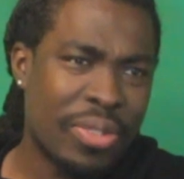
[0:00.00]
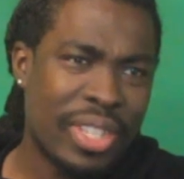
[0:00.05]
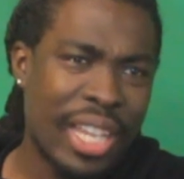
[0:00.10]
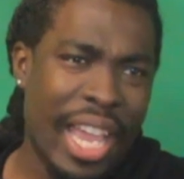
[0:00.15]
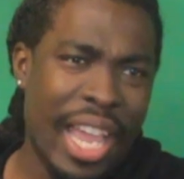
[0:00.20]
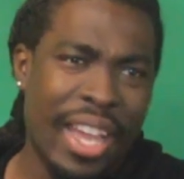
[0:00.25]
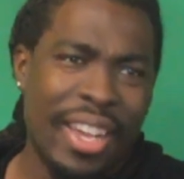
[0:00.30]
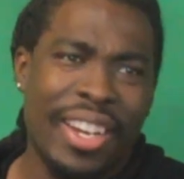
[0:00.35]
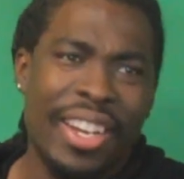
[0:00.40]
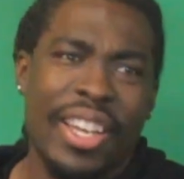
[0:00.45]

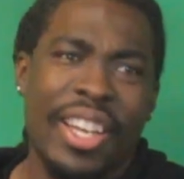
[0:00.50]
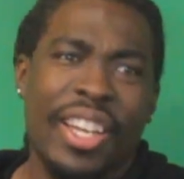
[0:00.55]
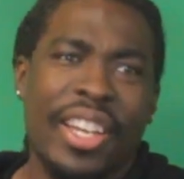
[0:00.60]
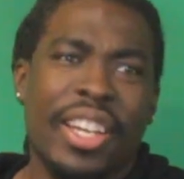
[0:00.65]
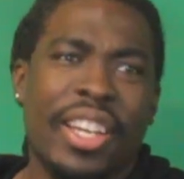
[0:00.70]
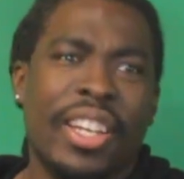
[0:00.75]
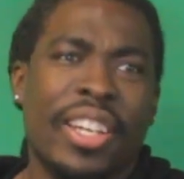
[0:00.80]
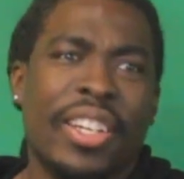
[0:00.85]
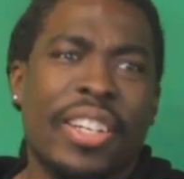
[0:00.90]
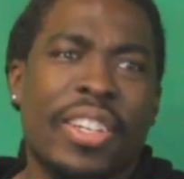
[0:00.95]
sound.
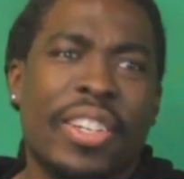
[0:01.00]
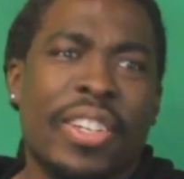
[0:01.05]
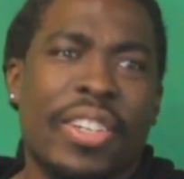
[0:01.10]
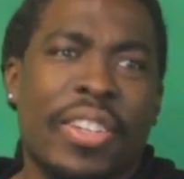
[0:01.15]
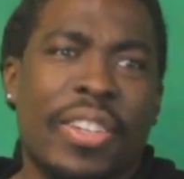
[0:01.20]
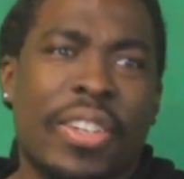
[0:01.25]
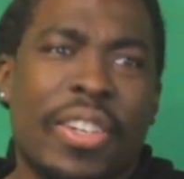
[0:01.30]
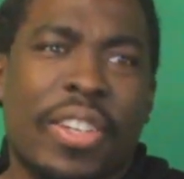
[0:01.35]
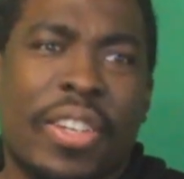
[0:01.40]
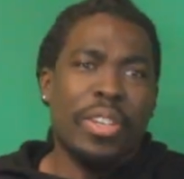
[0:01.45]

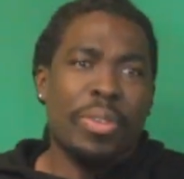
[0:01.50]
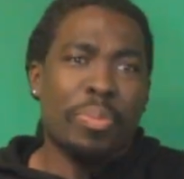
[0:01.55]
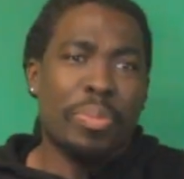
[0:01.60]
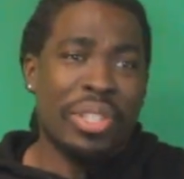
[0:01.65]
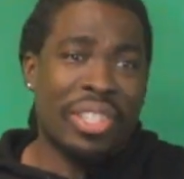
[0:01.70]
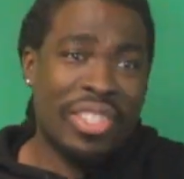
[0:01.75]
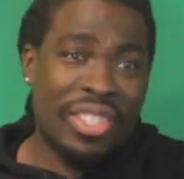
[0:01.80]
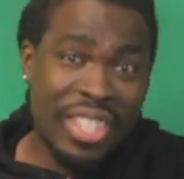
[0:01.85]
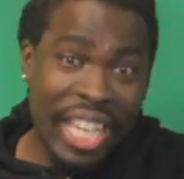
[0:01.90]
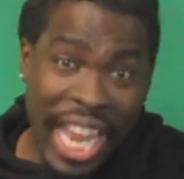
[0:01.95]

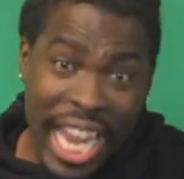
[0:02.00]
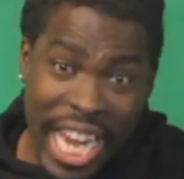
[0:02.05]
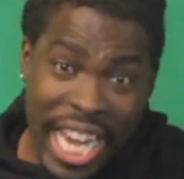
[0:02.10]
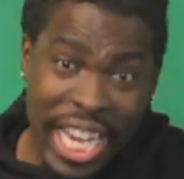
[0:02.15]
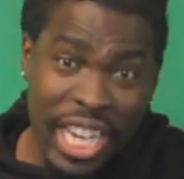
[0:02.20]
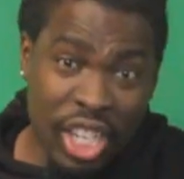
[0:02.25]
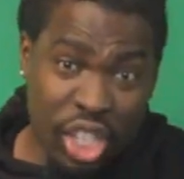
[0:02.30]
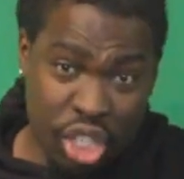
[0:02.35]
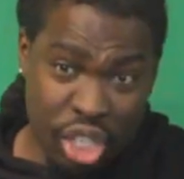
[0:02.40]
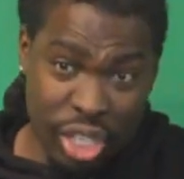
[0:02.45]
But
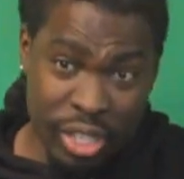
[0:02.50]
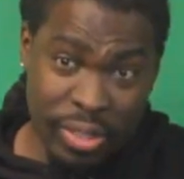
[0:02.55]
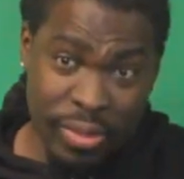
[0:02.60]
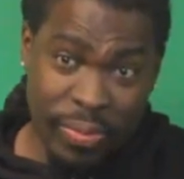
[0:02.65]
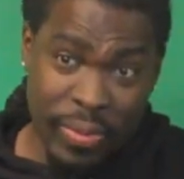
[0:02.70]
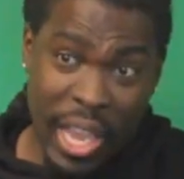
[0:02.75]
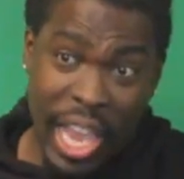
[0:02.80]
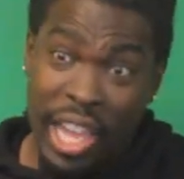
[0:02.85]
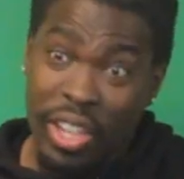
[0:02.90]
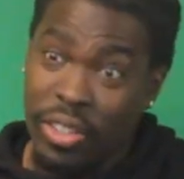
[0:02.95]
Sage,
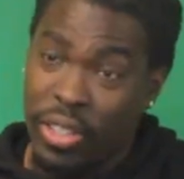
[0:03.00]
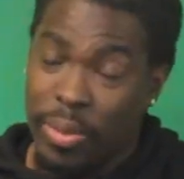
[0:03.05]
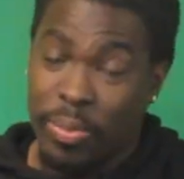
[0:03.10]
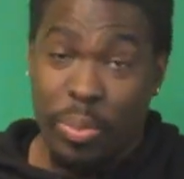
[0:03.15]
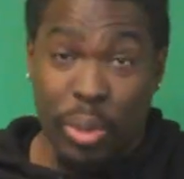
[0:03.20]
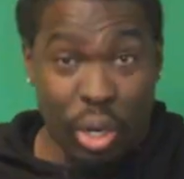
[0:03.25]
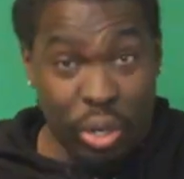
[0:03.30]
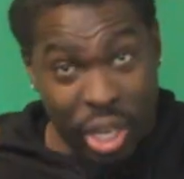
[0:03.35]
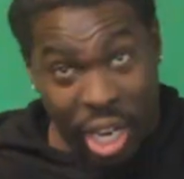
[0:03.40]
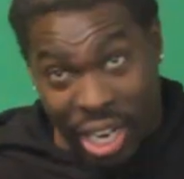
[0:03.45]
El
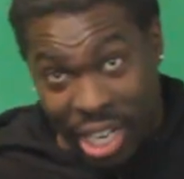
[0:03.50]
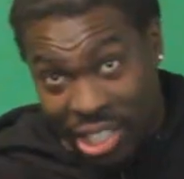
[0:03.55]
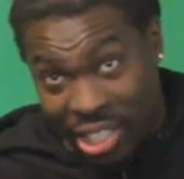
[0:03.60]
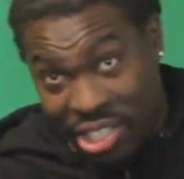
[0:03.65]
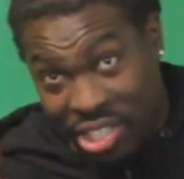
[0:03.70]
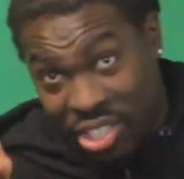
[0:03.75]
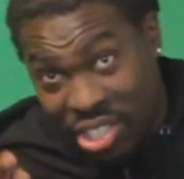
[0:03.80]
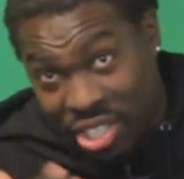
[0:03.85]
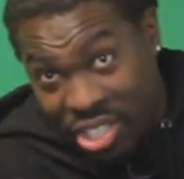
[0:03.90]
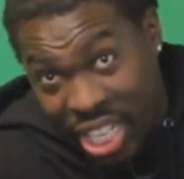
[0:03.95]
bro, y'all gotta
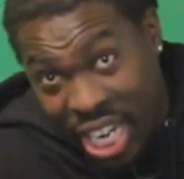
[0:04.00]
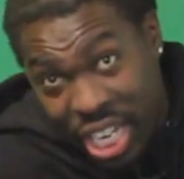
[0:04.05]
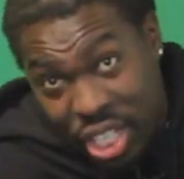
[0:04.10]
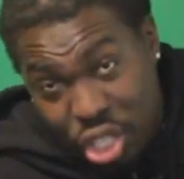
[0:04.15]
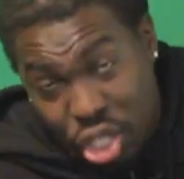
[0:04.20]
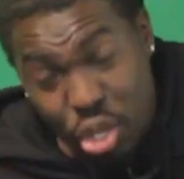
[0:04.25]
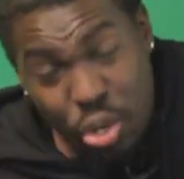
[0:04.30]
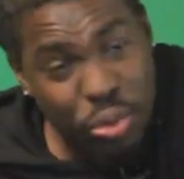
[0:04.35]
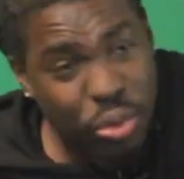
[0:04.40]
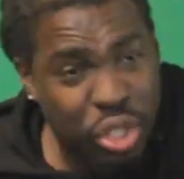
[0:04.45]
listen to
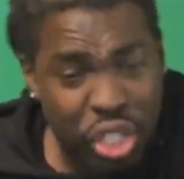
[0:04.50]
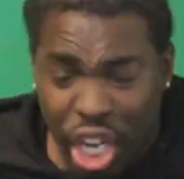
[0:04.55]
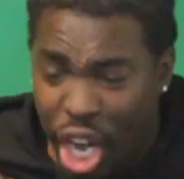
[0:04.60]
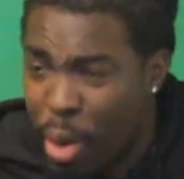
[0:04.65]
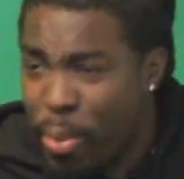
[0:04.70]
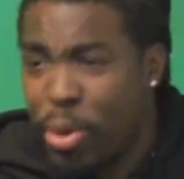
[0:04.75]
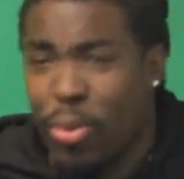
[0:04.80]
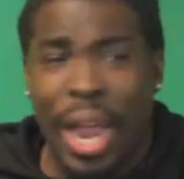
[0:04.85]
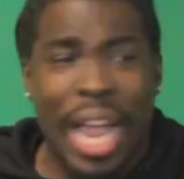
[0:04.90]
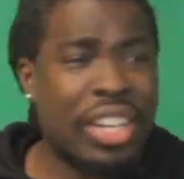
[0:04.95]
Sage too.
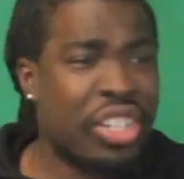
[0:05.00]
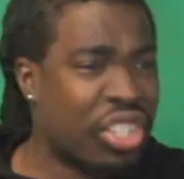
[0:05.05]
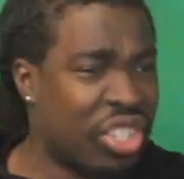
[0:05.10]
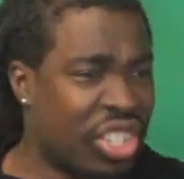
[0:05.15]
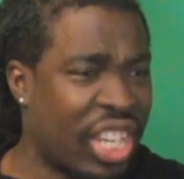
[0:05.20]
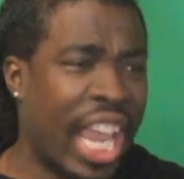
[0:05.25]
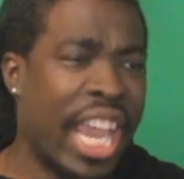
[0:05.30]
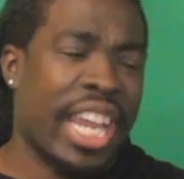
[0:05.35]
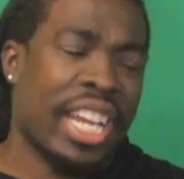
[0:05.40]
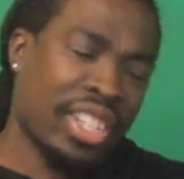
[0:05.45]
Jeremy Rogers,
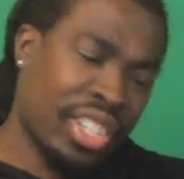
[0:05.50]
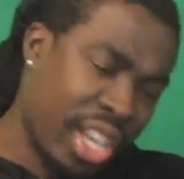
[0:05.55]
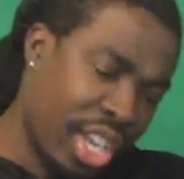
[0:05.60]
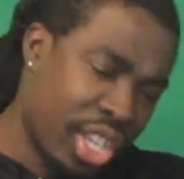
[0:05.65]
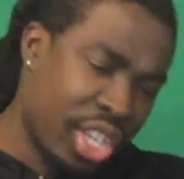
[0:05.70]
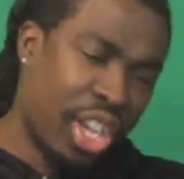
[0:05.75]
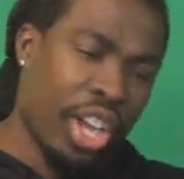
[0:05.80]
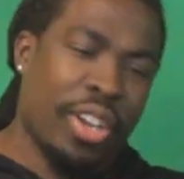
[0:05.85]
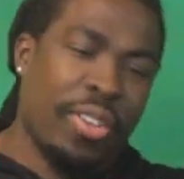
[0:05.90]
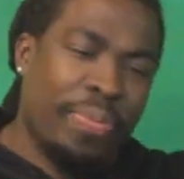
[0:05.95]
Sage. There
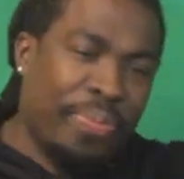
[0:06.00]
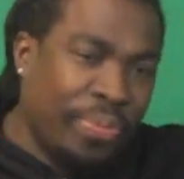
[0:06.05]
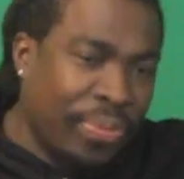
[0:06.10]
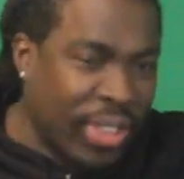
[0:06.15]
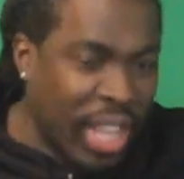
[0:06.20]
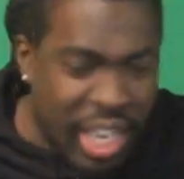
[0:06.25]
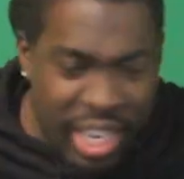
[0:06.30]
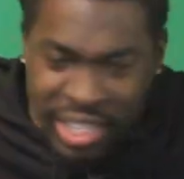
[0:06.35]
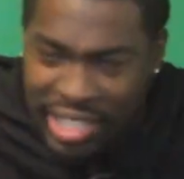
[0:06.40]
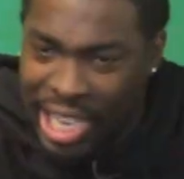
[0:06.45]
you go.
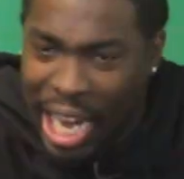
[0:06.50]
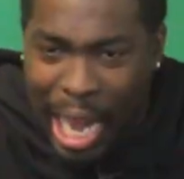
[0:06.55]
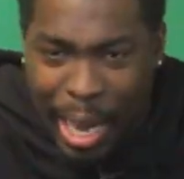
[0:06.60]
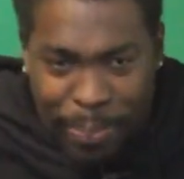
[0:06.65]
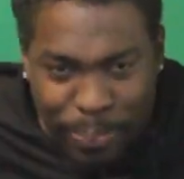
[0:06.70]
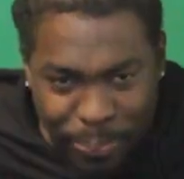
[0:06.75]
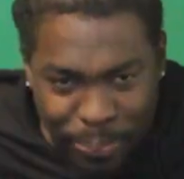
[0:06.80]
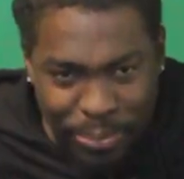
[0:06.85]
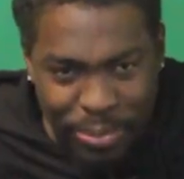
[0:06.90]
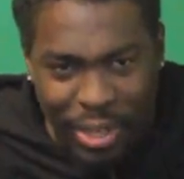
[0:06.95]
They the
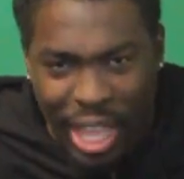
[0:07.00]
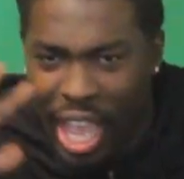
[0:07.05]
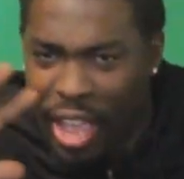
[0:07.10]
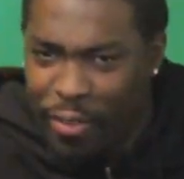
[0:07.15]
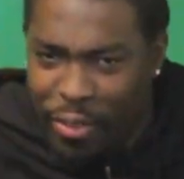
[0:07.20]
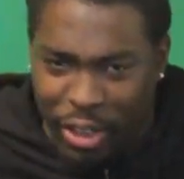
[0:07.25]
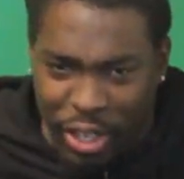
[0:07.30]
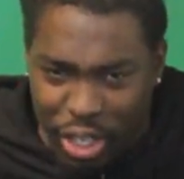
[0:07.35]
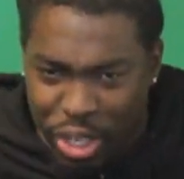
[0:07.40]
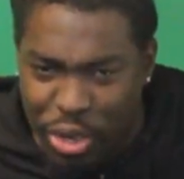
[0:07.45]
top
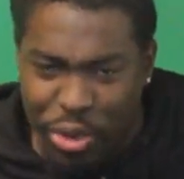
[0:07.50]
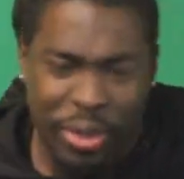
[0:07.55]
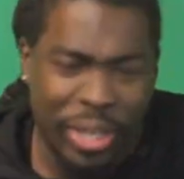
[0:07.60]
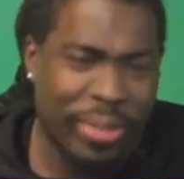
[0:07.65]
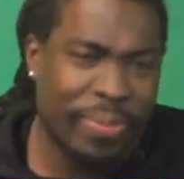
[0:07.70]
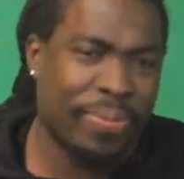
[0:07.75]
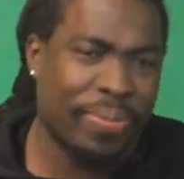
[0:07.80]
ever to do it.